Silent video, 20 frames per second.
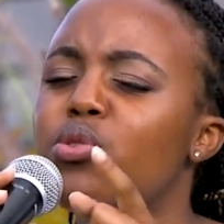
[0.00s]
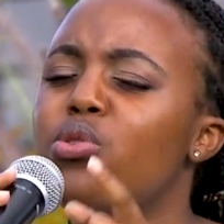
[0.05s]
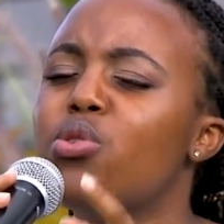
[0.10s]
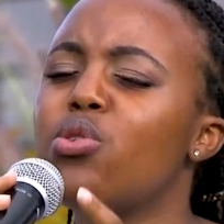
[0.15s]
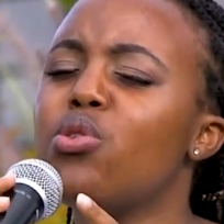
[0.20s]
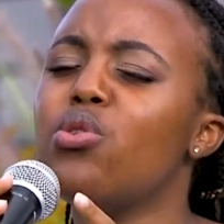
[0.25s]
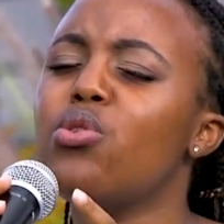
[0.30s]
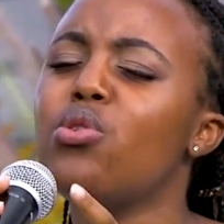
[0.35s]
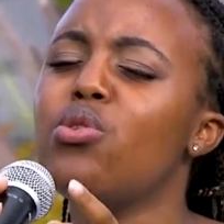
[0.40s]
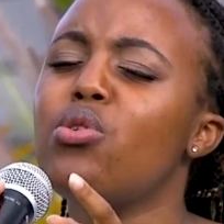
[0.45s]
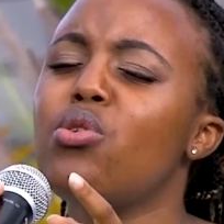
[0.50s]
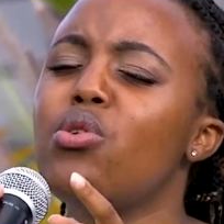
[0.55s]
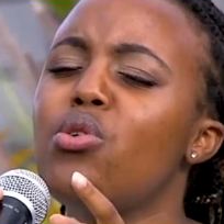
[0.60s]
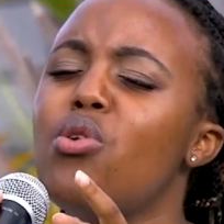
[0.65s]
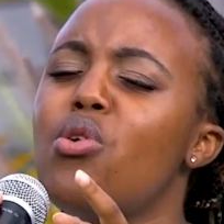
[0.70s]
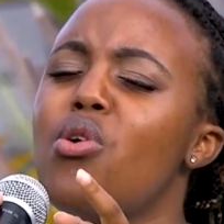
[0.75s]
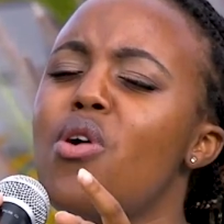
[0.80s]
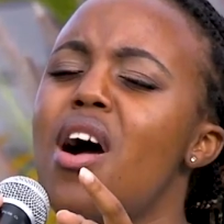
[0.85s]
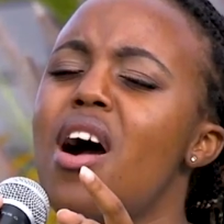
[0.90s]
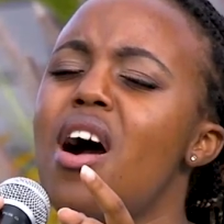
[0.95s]

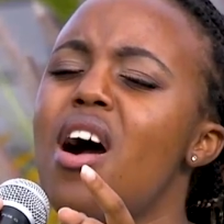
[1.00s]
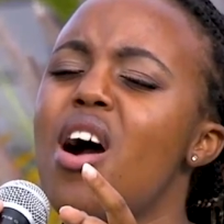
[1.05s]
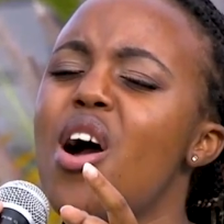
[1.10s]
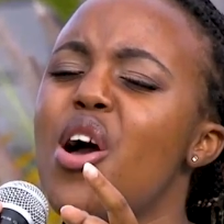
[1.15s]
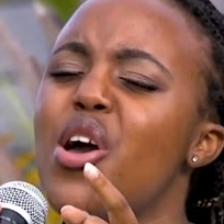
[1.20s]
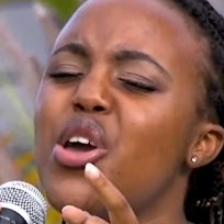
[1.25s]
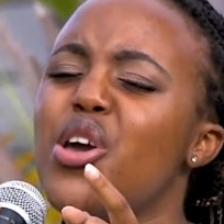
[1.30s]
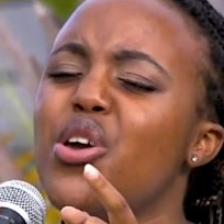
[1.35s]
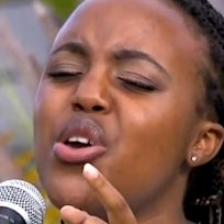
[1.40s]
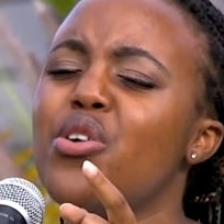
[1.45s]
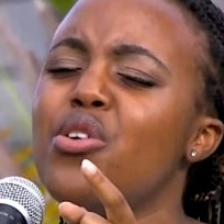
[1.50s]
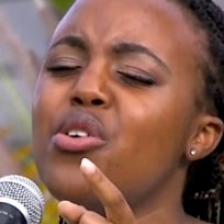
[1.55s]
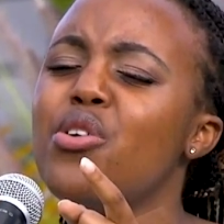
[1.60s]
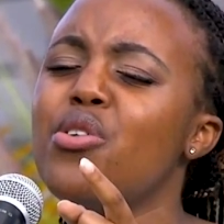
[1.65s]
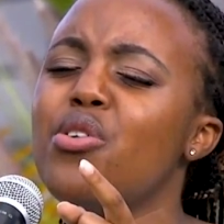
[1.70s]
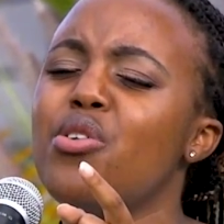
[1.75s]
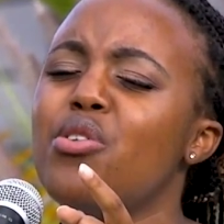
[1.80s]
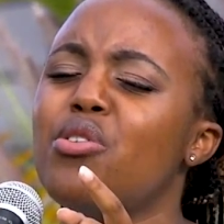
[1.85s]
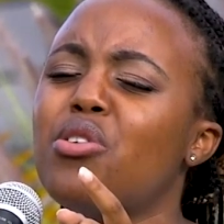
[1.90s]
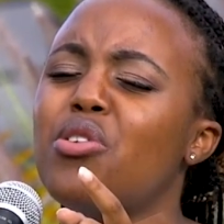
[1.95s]
Who are
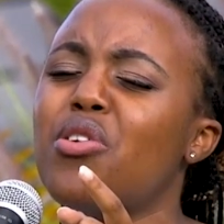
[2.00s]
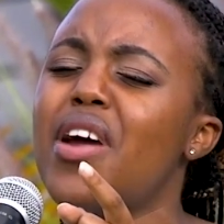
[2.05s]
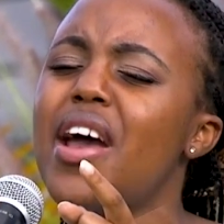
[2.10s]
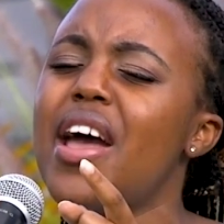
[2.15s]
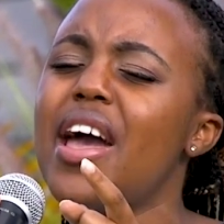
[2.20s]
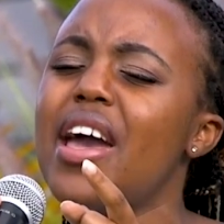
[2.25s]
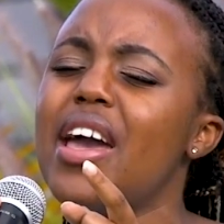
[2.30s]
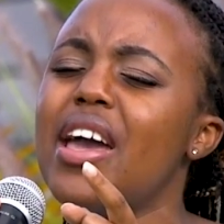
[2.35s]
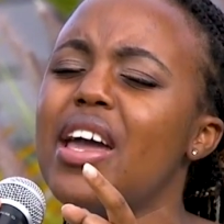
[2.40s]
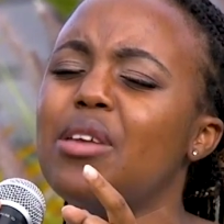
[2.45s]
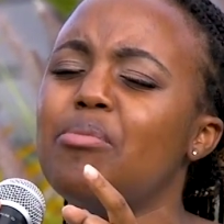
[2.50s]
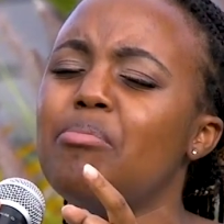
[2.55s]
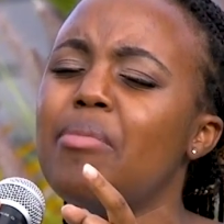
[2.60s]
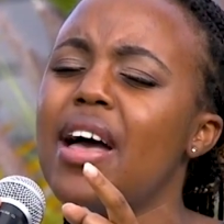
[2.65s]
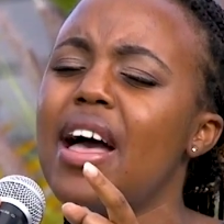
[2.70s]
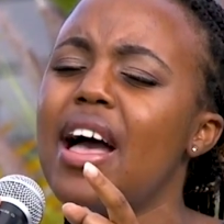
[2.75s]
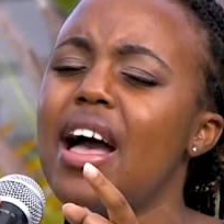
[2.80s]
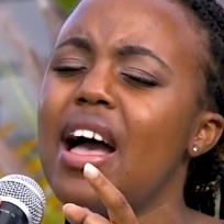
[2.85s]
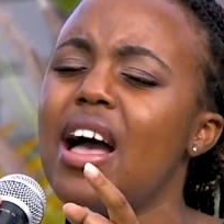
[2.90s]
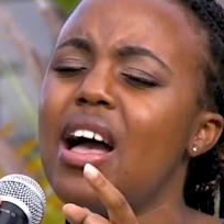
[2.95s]
you, great
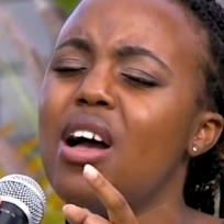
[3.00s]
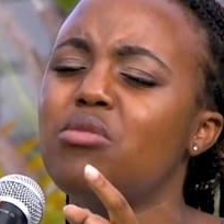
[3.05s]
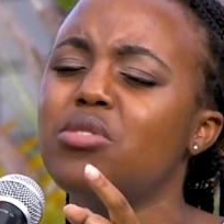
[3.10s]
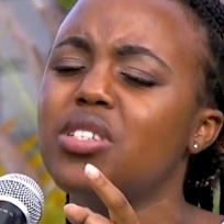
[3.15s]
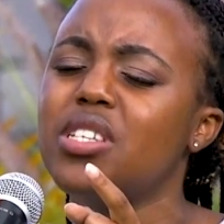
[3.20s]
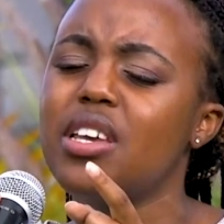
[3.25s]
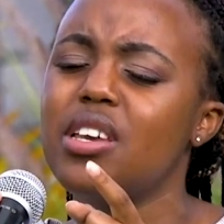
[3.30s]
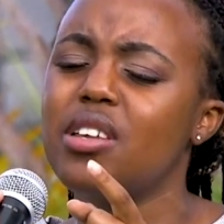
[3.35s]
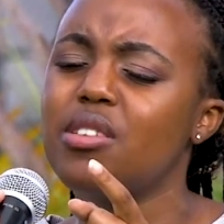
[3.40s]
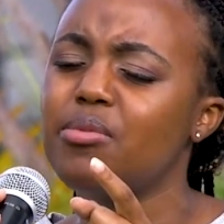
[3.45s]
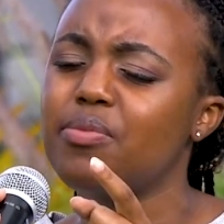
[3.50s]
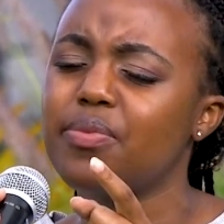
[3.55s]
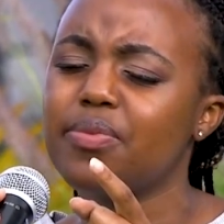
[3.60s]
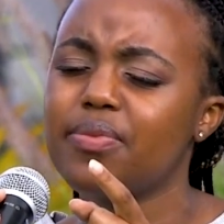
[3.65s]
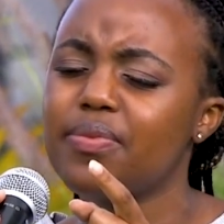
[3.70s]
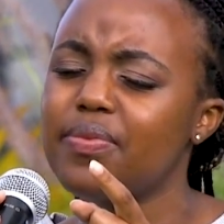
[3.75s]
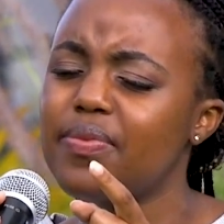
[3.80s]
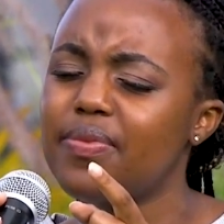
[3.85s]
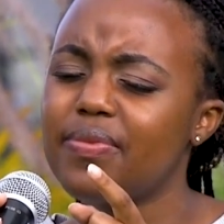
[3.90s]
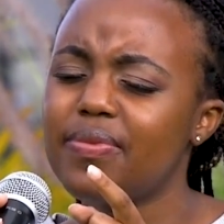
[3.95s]

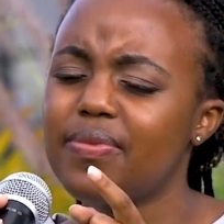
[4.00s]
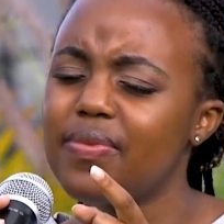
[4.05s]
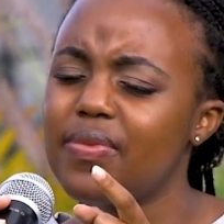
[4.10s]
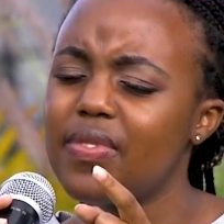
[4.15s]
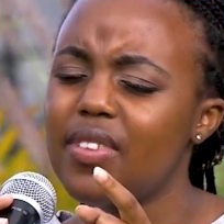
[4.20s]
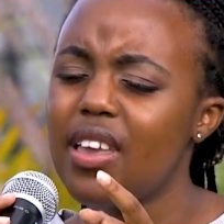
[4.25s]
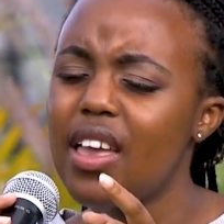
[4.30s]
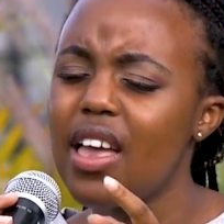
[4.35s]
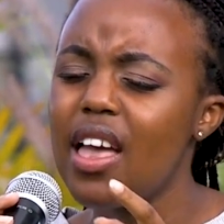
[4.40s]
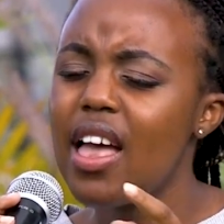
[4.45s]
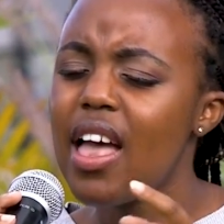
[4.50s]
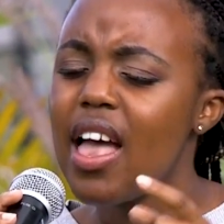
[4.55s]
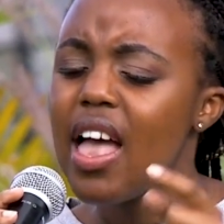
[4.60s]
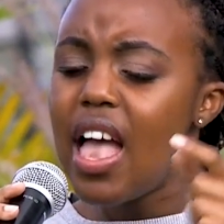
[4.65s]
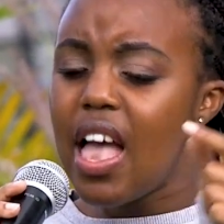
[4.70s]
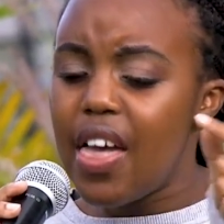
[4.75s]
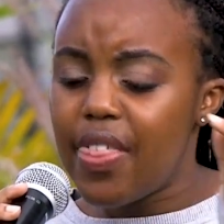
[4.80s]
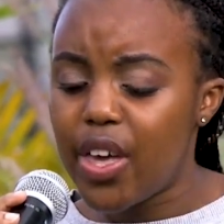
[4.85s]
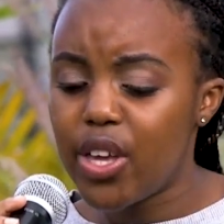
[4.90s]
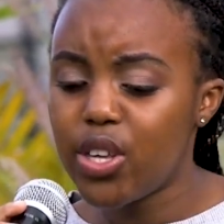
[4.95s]
mountain,
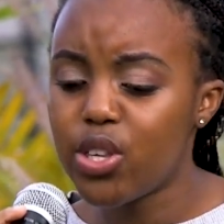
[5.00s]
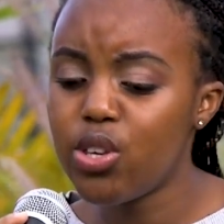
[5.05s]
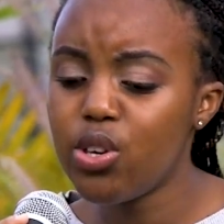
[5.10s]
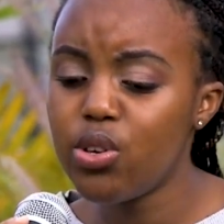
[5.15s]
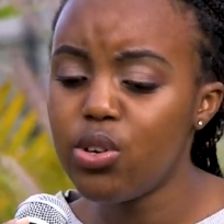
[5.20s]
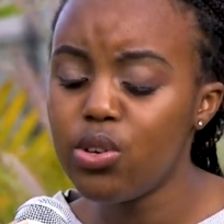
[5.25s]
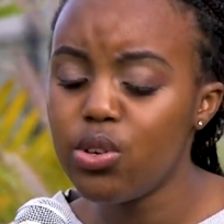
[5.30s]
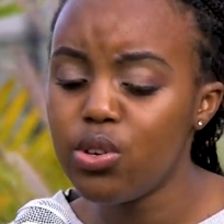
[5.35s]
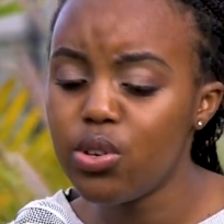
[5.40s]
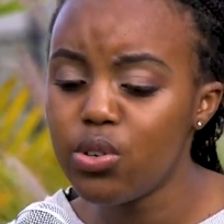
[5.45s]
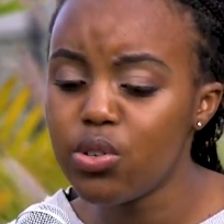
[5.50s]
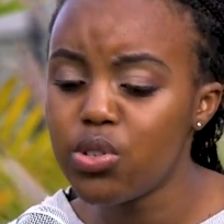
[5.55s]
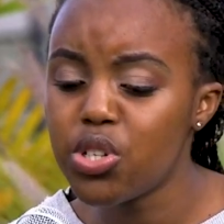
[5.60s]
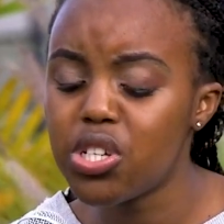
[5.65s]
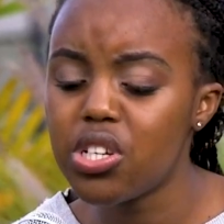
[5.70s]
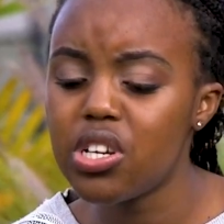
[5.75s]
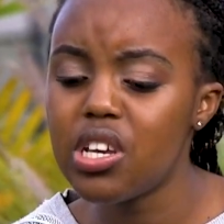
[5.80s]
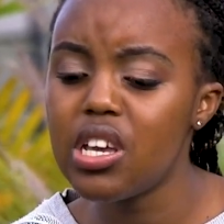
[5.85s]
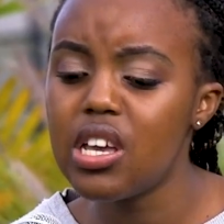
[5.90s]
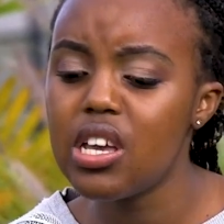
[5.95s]
that you
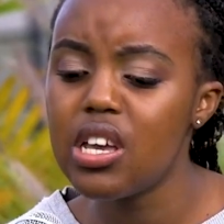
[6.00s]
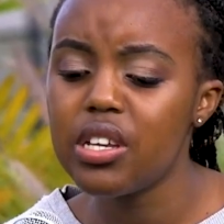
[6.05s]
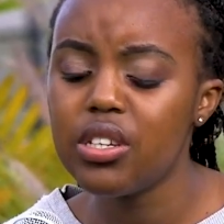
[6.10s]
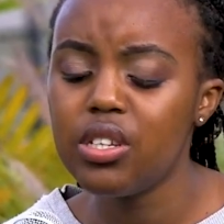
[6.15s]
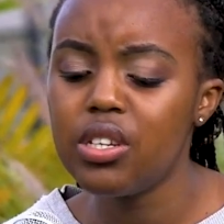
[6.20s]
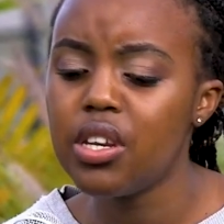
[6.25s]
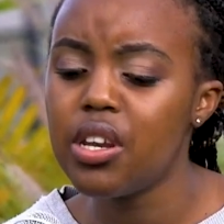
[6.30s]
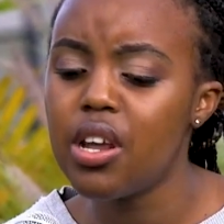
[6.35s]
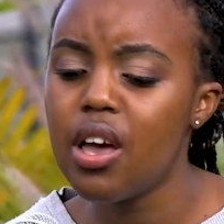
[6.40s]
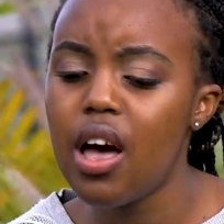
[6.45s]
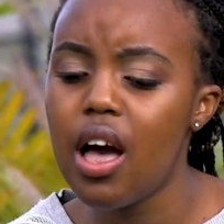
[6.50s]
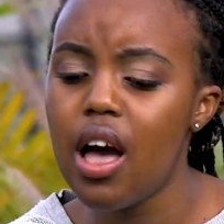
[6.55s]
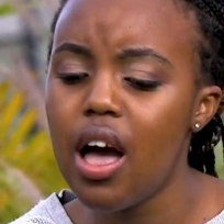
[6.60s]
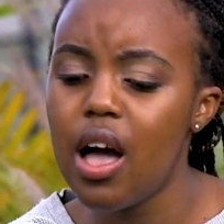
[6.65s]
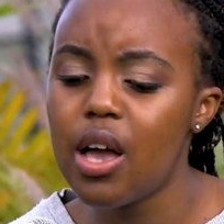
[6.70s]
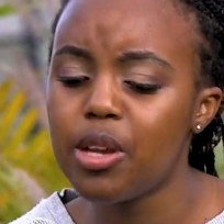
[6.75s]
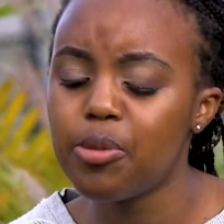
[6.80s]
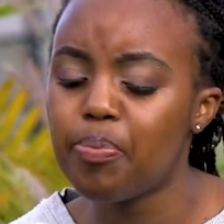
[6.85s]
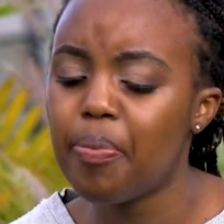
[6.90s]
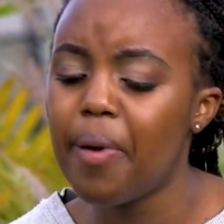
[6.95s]
should
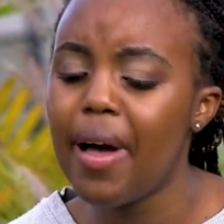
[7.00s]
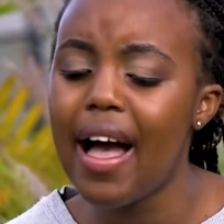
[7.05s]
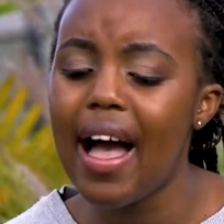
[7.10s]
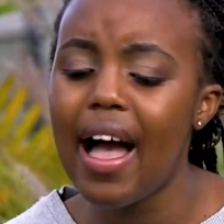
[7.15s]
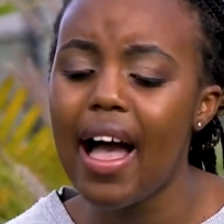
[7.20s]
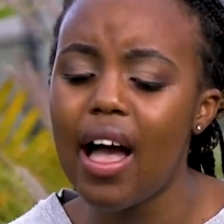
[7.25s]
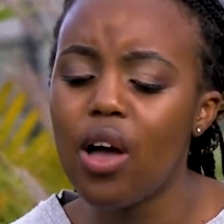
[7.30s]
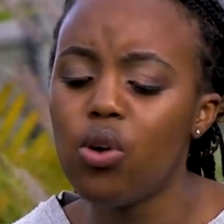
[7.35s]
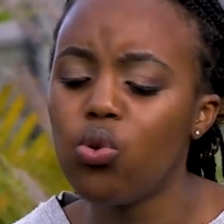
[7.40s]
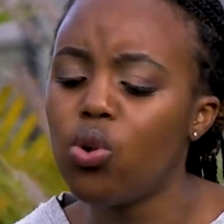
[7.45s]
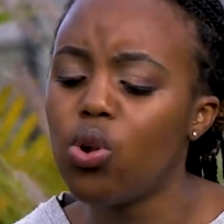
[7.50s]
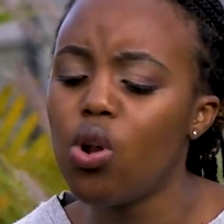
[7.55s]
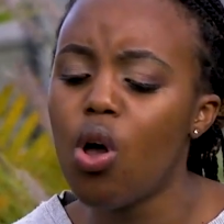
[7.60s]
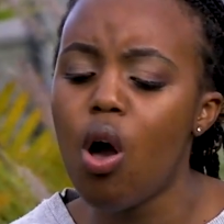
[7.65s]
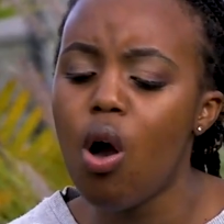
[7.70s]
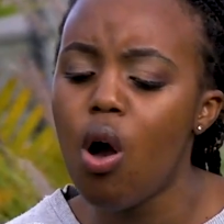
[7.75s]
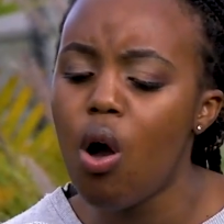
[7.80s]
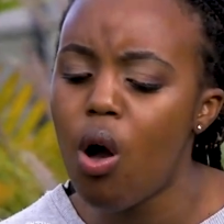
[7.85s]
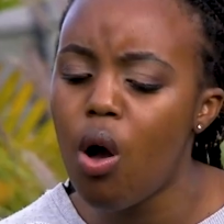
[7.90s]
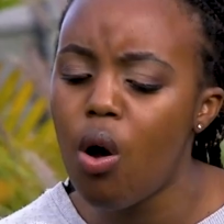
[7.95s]
not bow
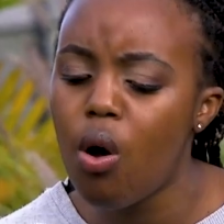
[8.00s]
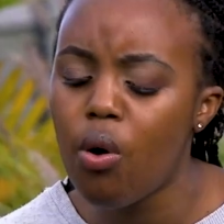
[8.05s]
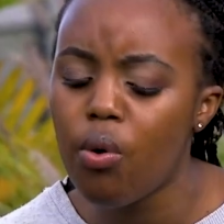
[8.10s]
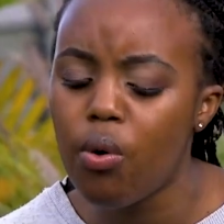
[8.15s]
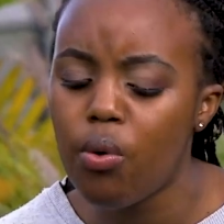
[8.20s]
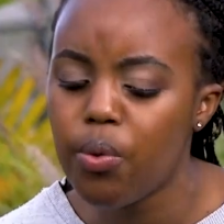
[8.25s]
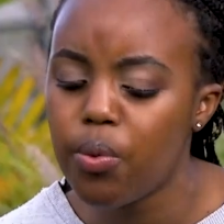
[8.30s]
low?